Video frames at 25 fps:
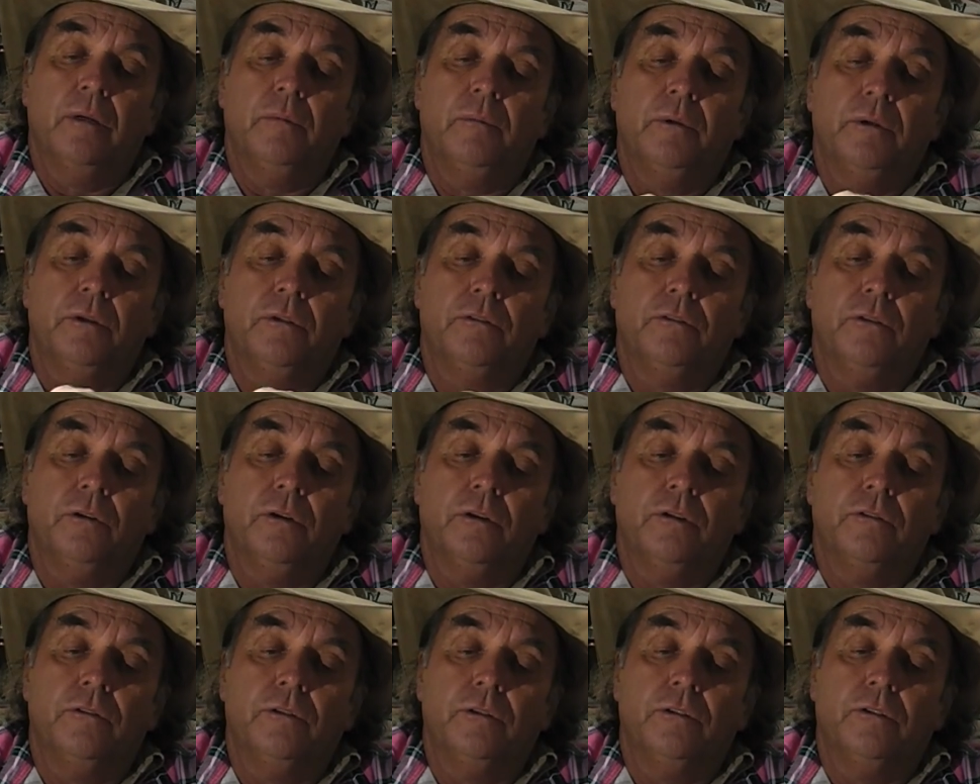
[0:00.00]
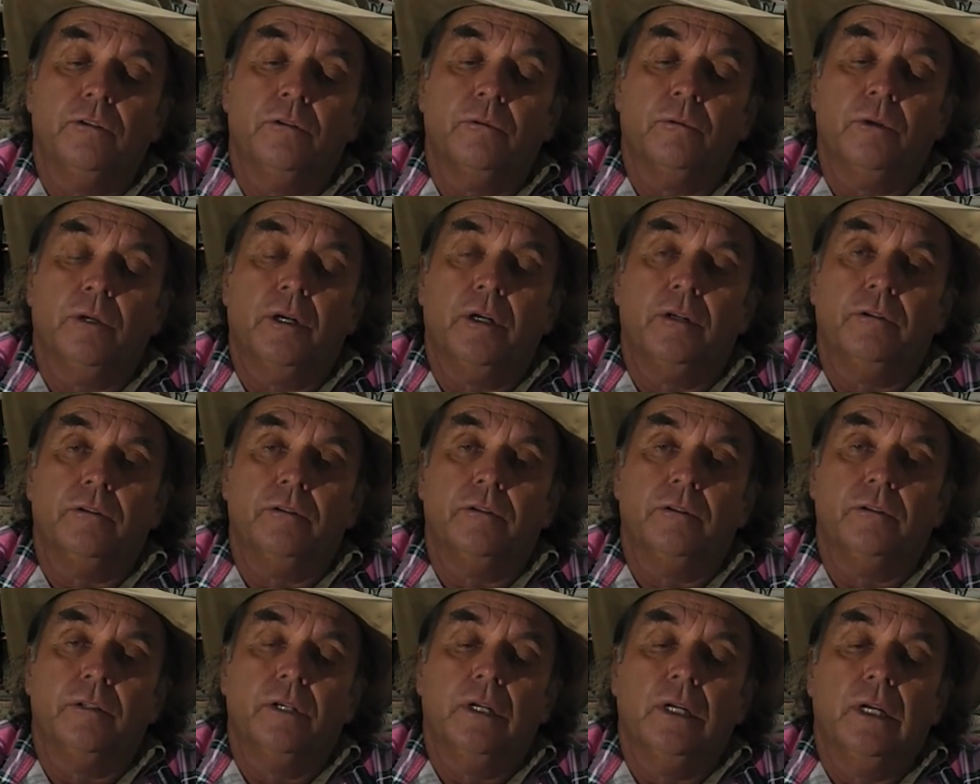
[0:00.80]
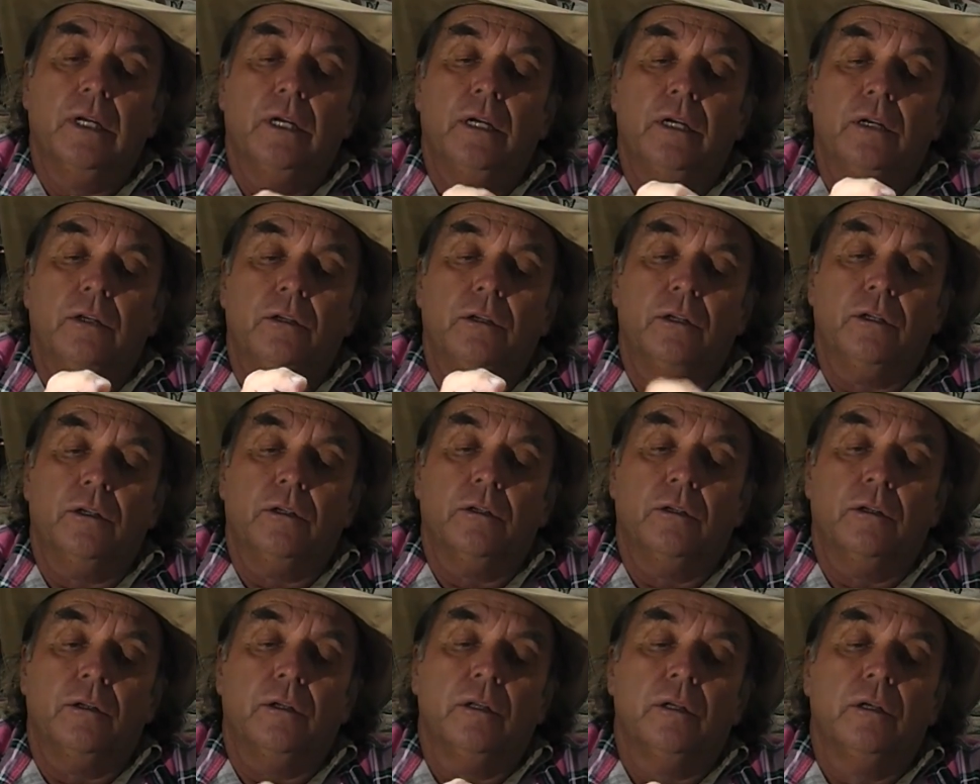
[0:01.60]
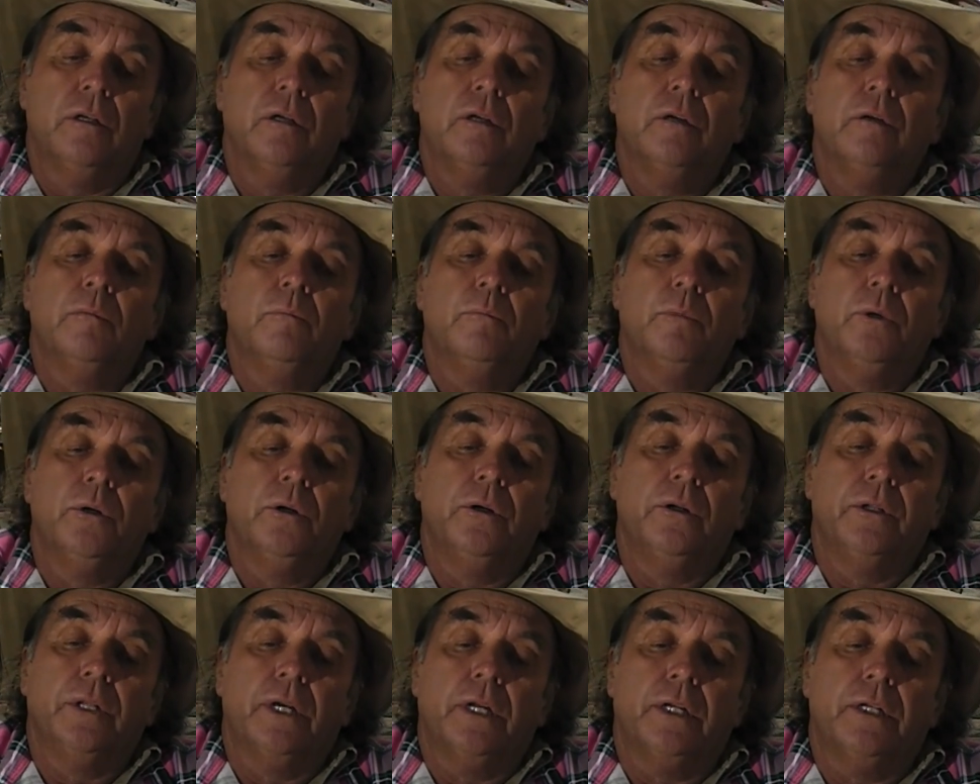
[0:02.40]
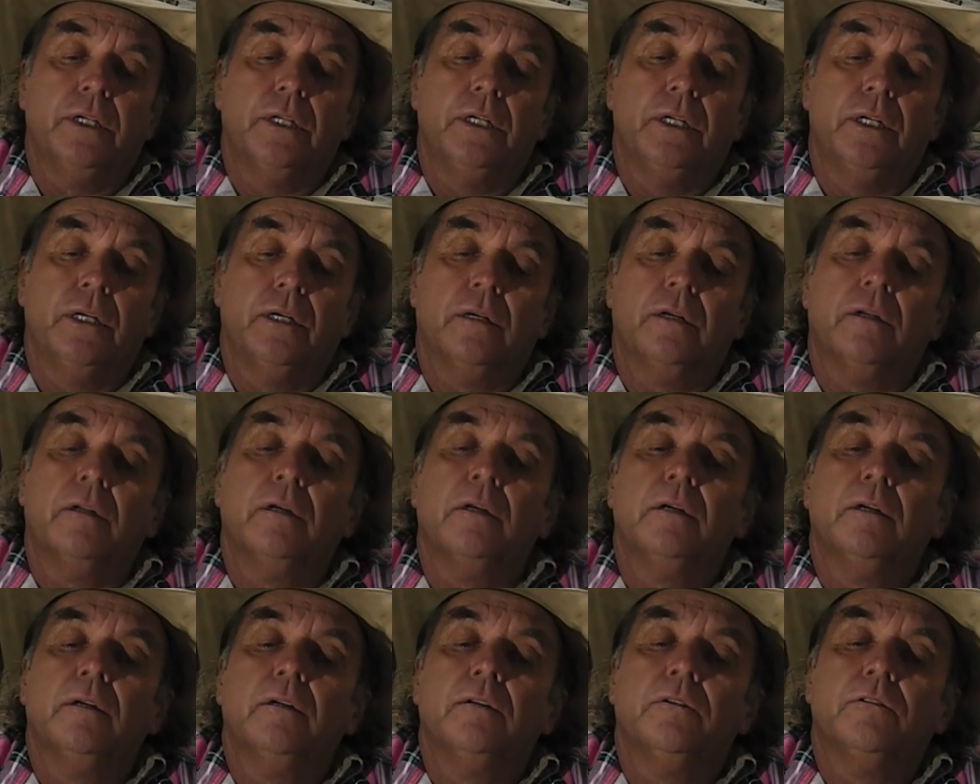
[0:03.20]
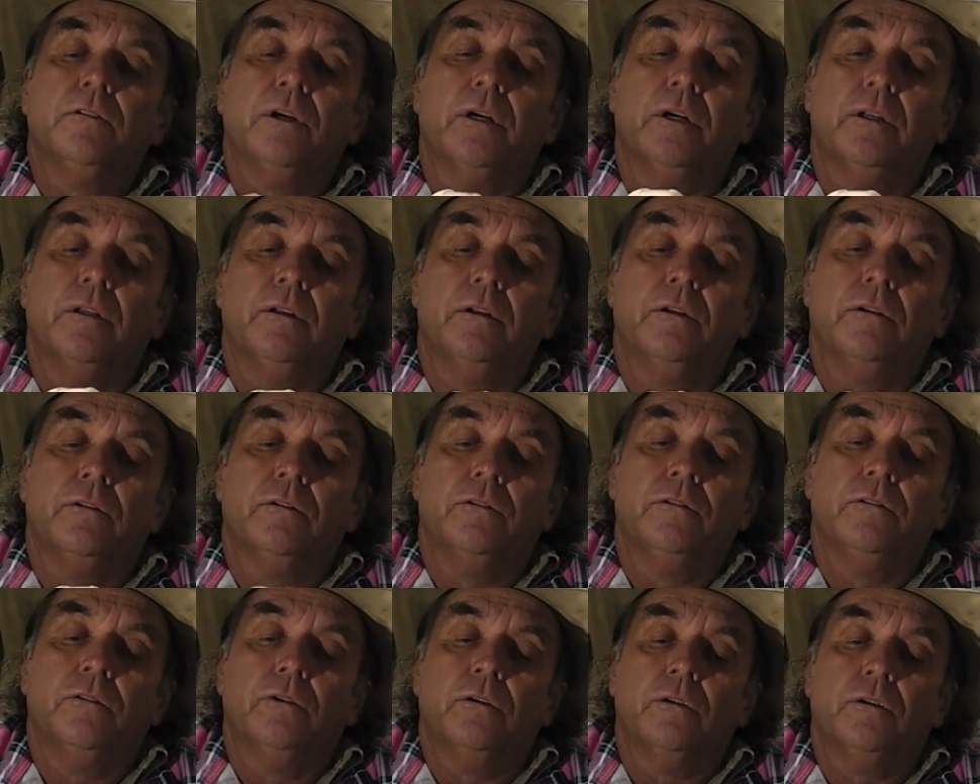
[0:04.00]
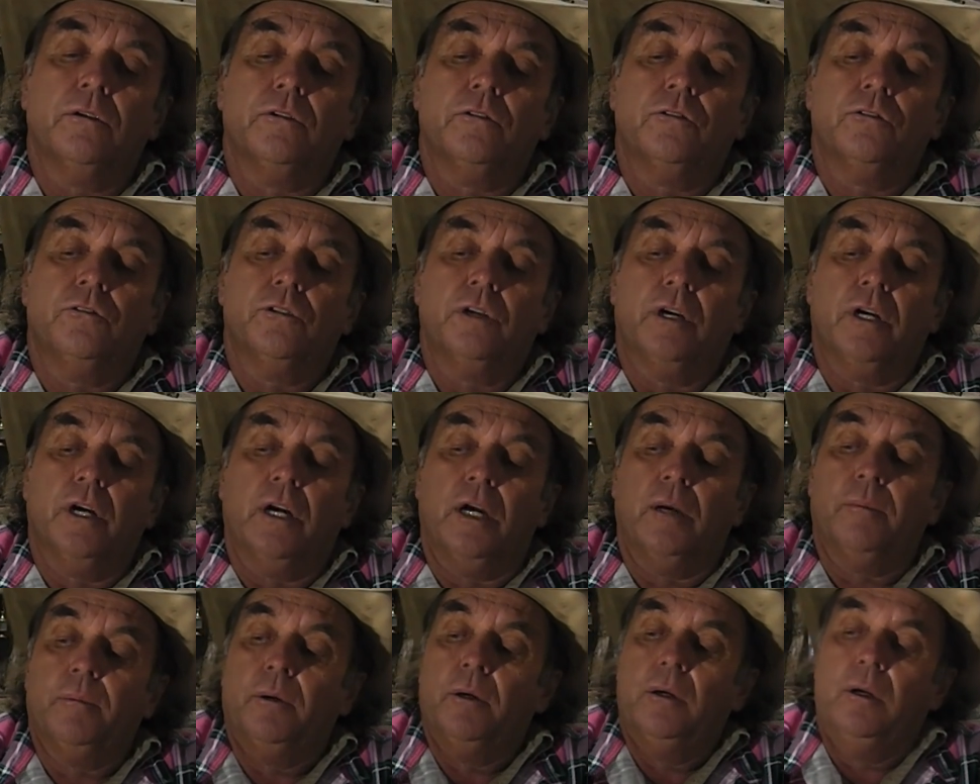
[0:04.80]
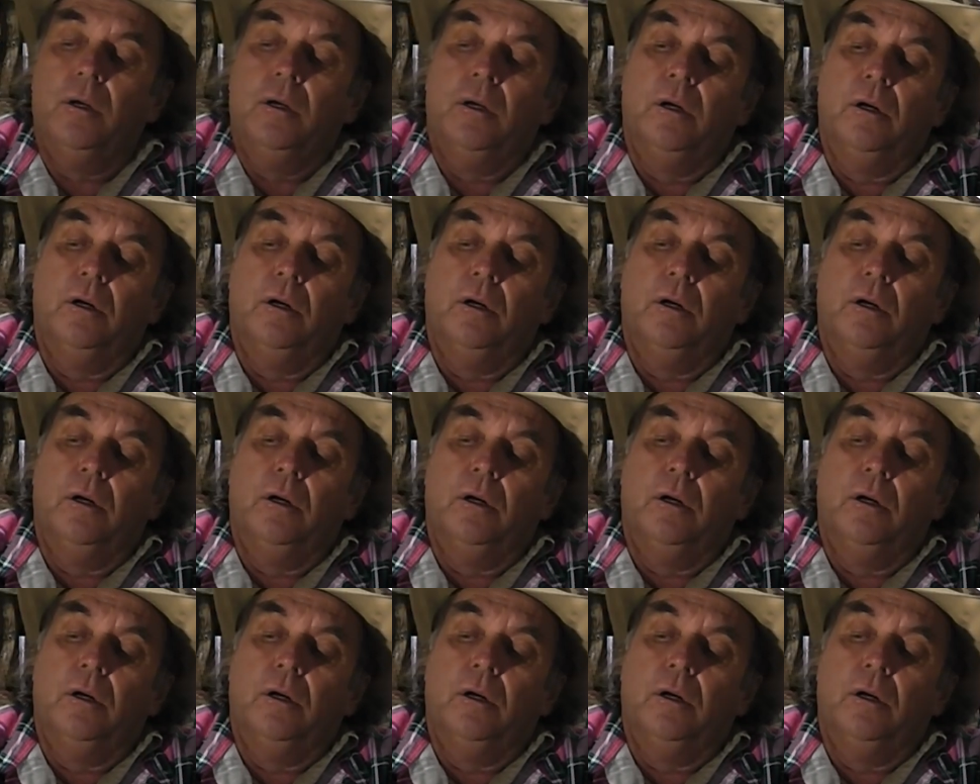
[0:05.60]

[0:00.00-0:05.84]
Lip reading: but in certain situations you can burn that down so that it's not as sharp,